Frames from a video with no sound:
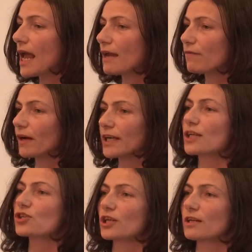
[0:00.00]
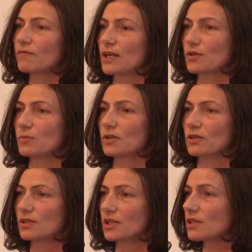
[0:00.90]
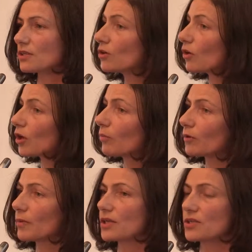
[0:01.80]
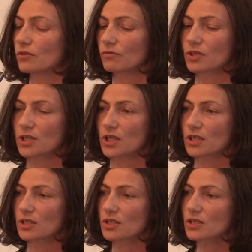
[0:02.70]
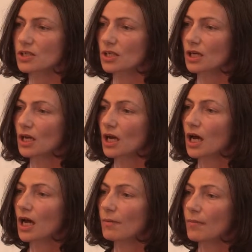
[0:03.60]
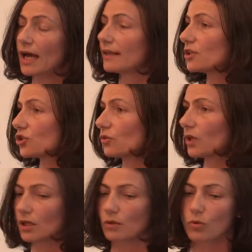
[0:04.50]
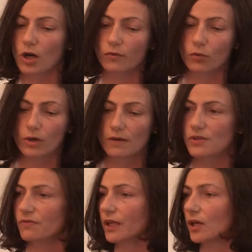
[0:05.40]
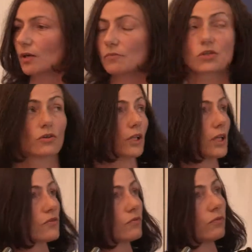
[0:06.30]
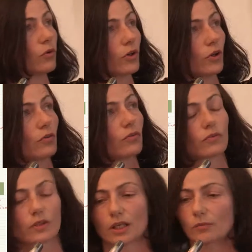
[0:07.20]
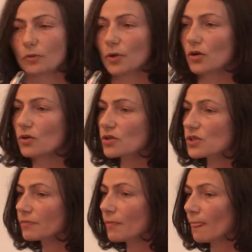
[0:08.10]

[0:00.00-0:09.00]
a financial investment that is not compromising on returns, and that it can work for all levels of income. Sorry, that's fallen off the box.